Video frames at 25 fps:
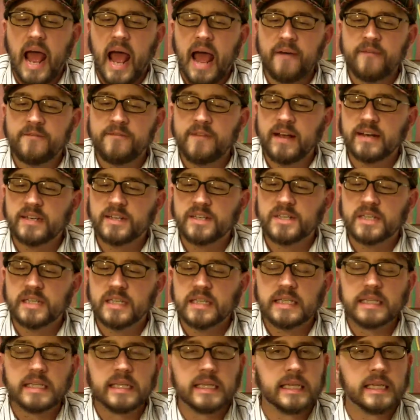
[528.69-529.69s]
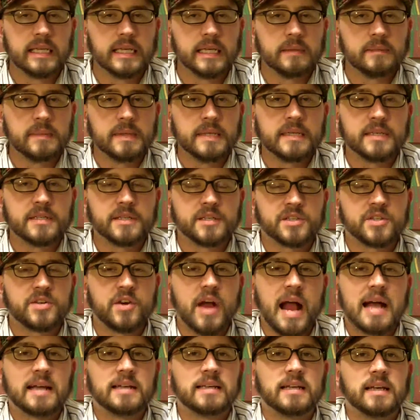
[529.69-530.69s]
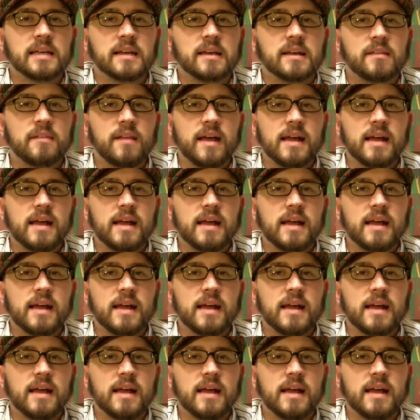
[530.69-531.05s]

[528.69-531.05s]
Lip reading: I find just a little bit distracting.